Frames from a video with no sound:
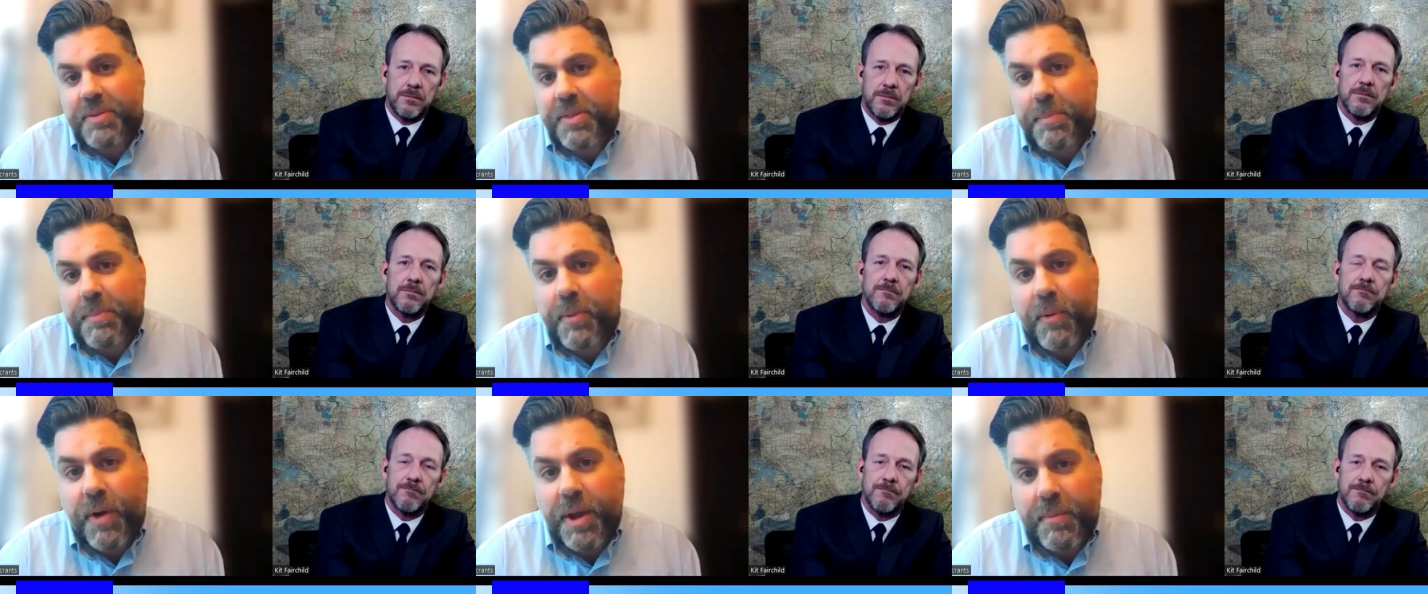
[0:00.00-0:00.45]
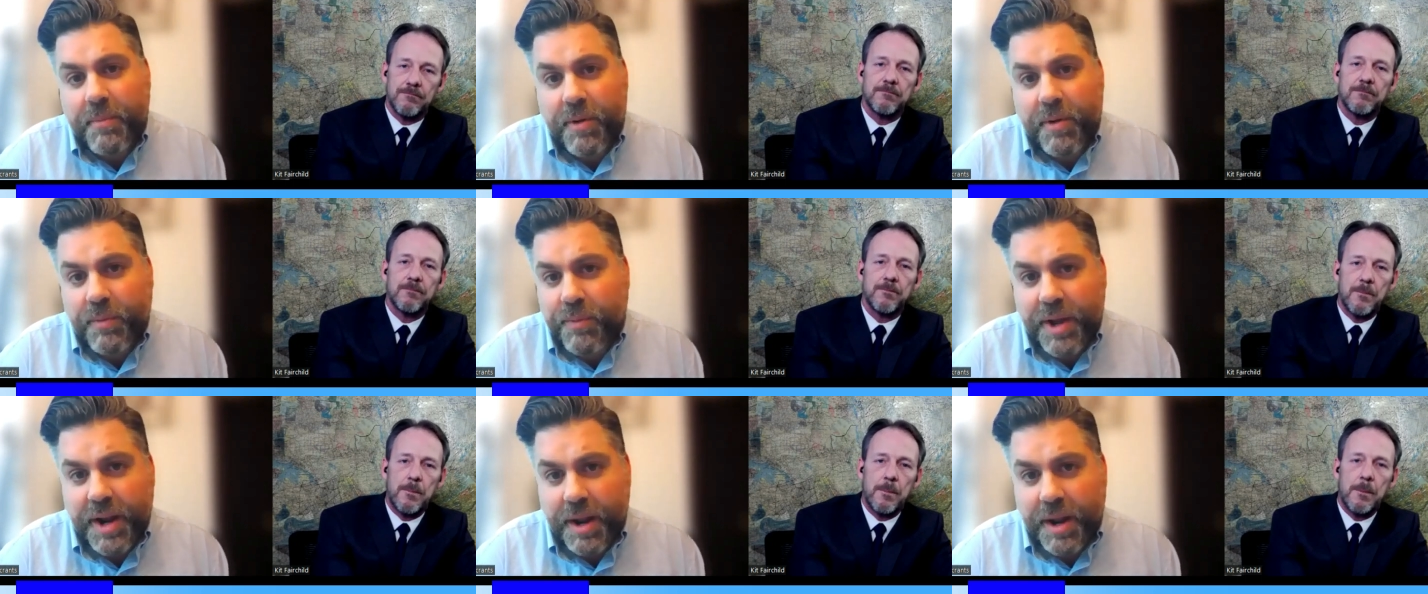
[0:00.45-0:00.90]
Speaker 1: the point
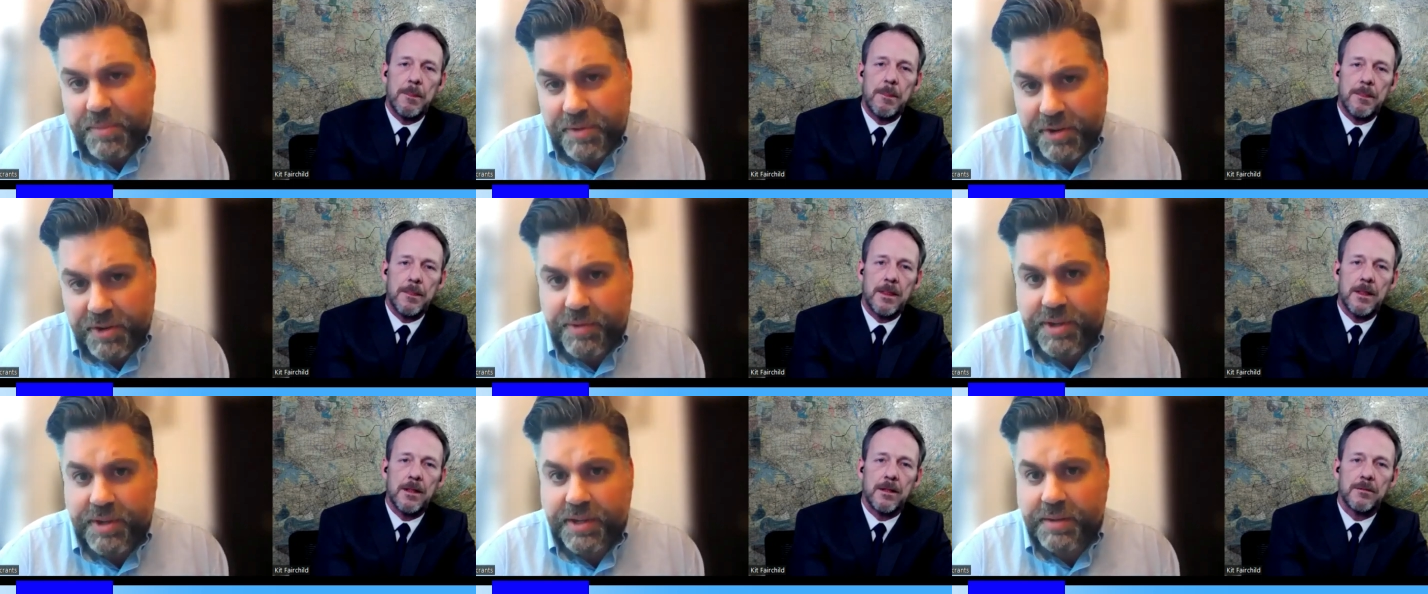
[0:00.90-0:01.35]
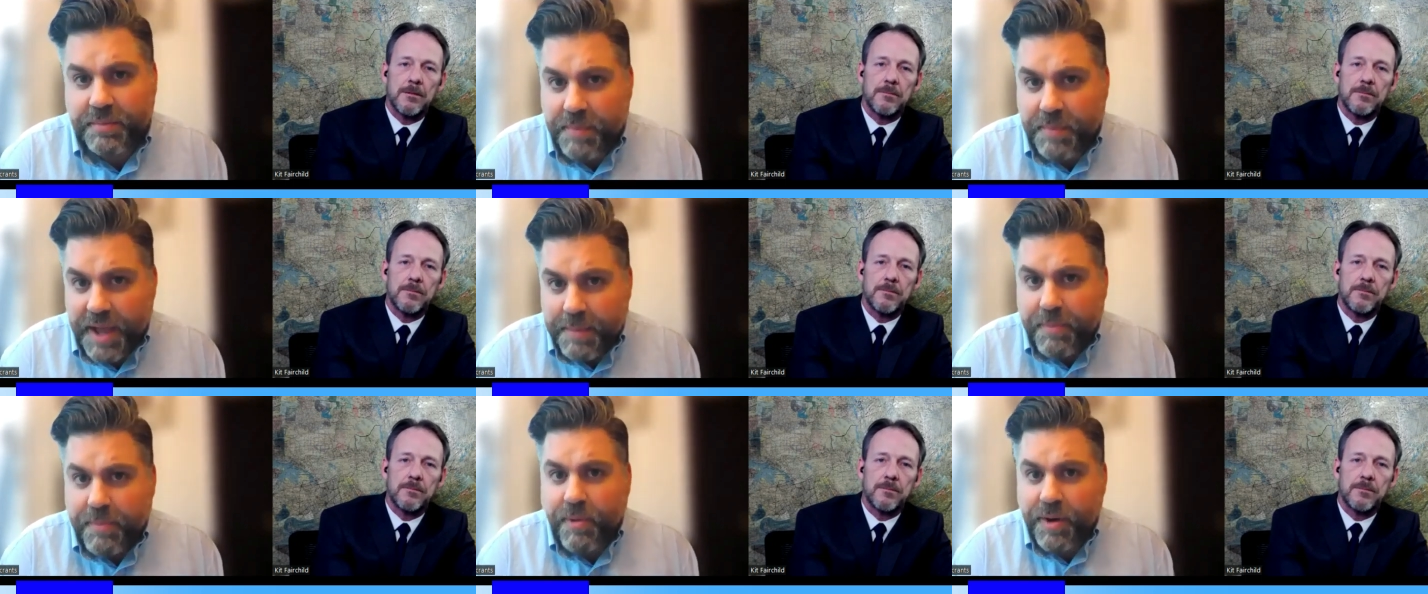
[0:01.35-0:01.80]
of what i'm doing
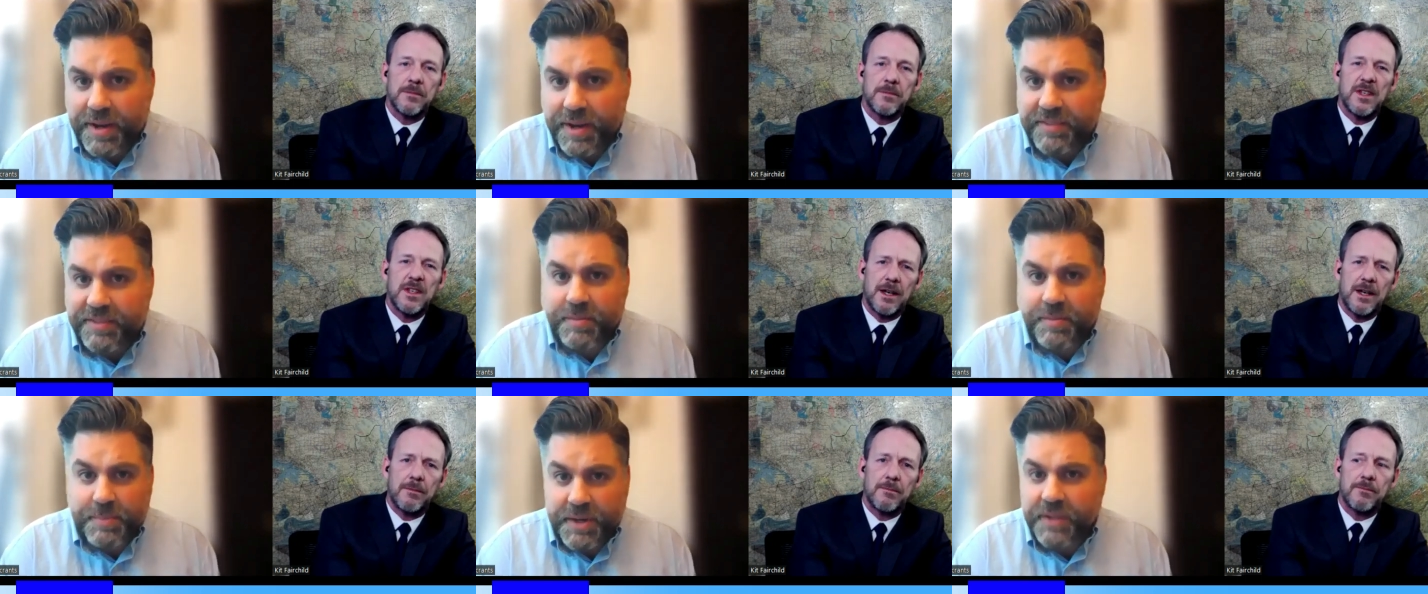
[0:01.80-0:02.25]
my point is to yeah.